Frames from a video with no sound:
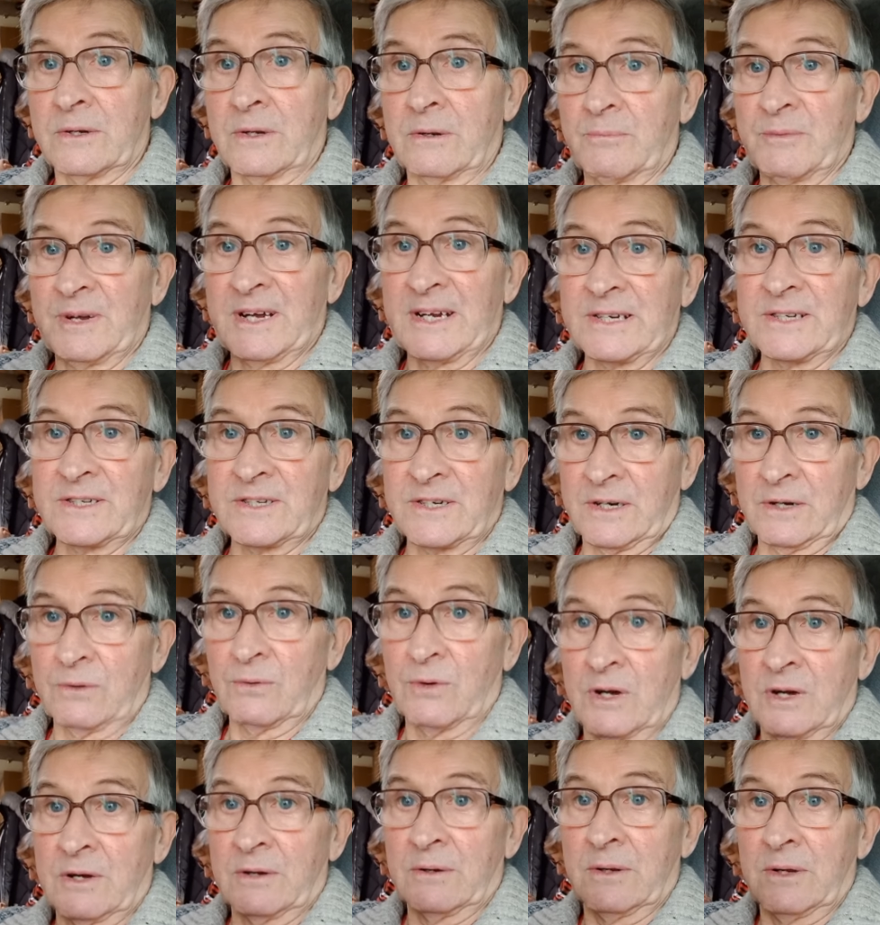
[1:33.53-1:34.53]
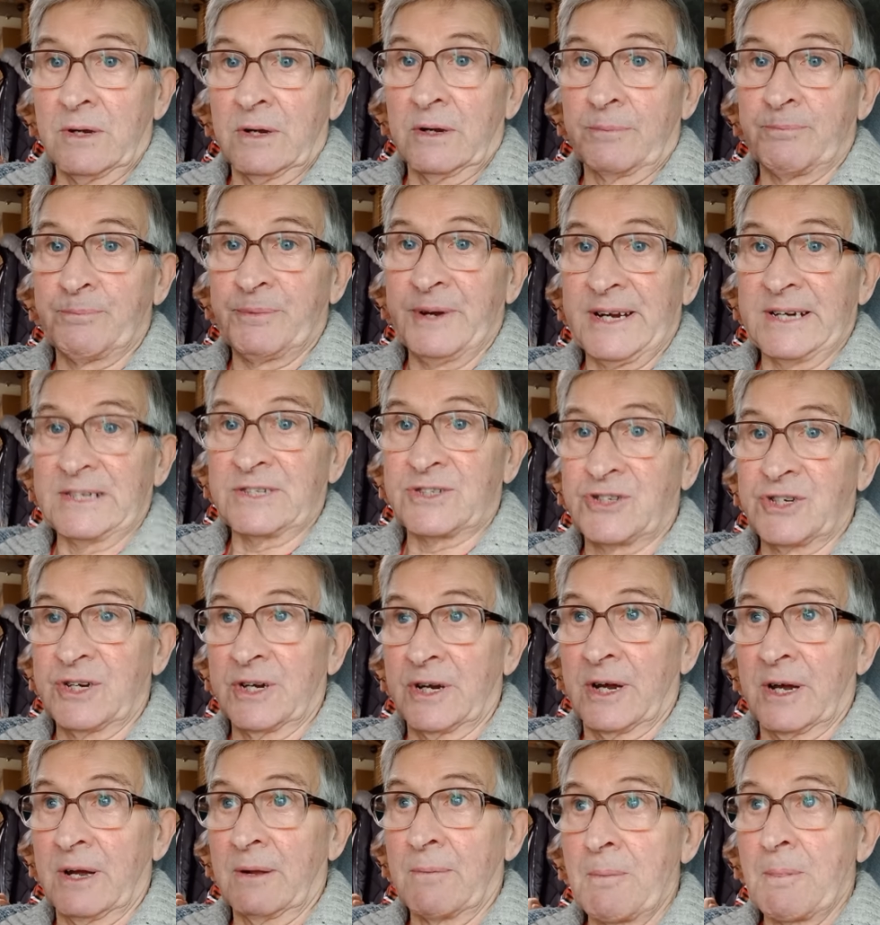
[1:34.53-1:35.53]
mind you, a
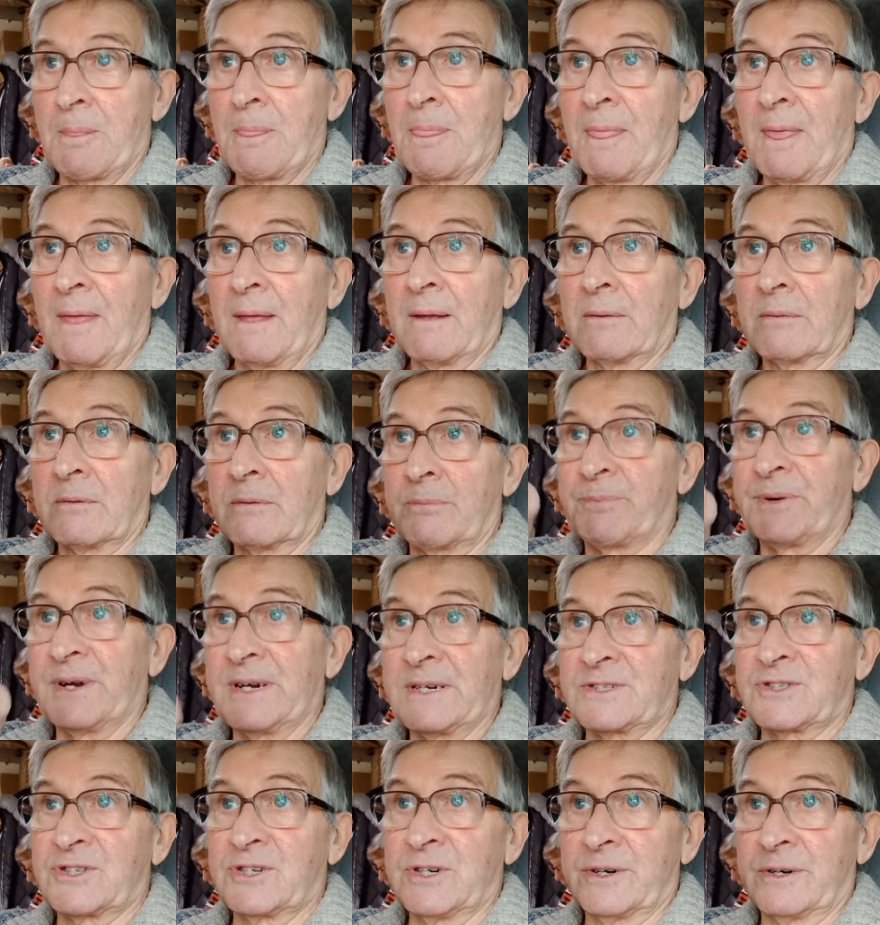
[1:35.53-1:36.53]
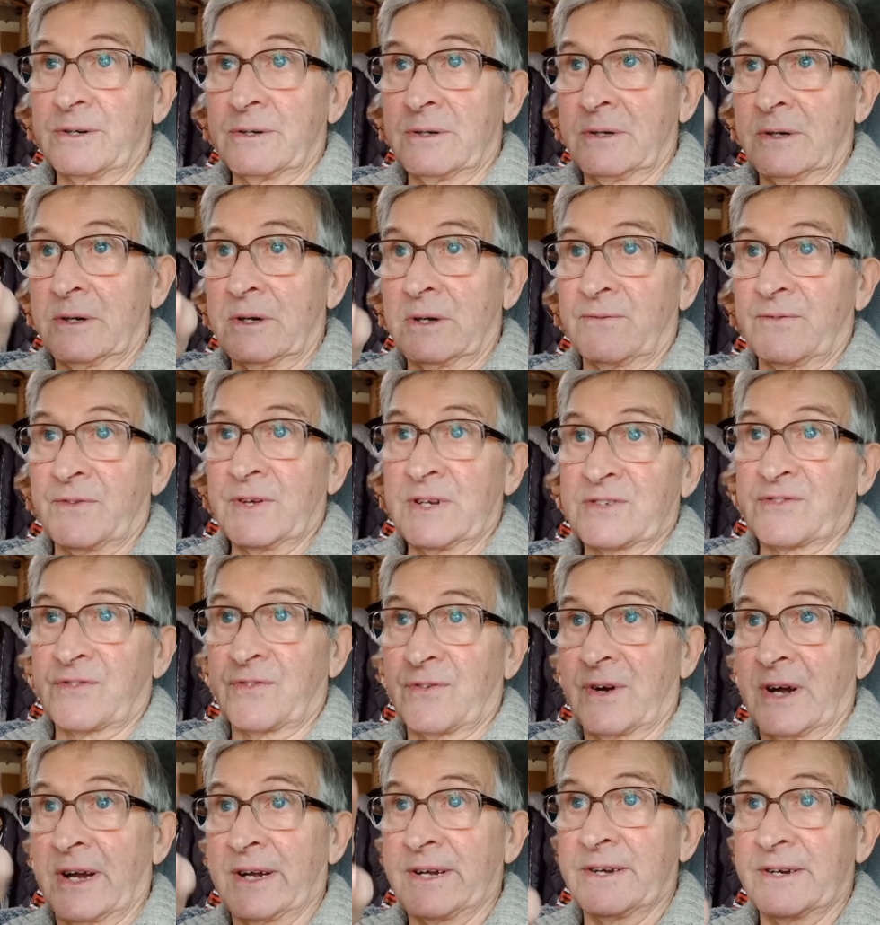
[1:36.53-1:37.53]
picture of this
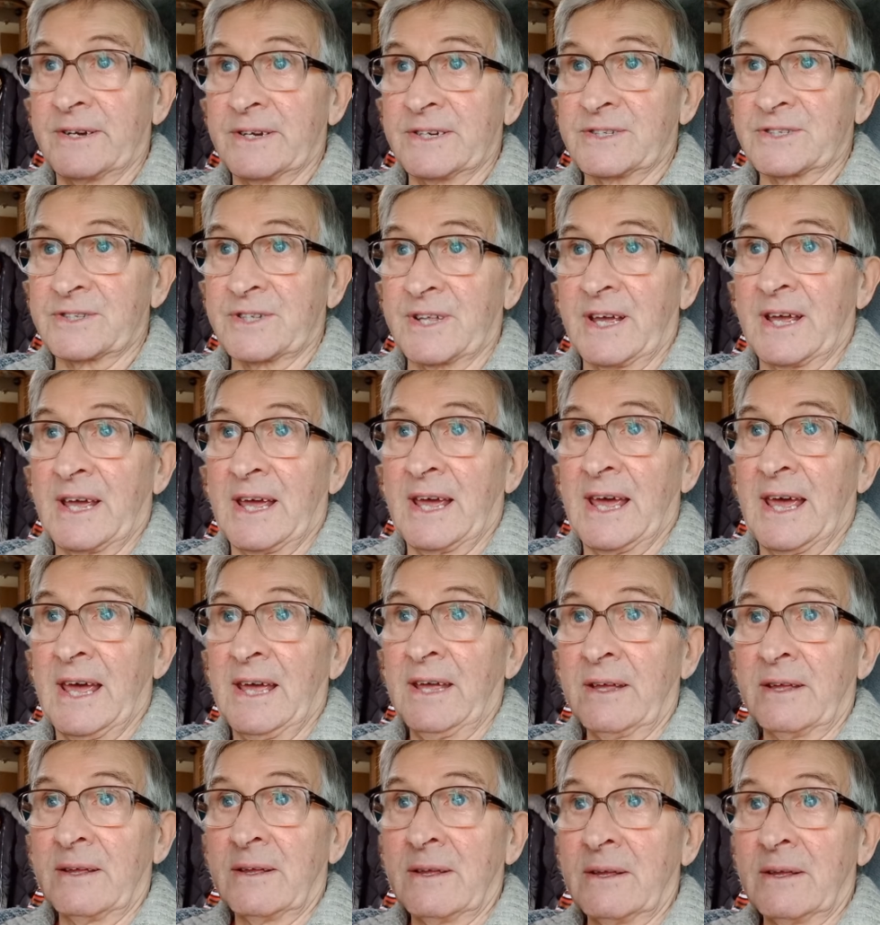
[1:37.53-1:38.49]
friend is there.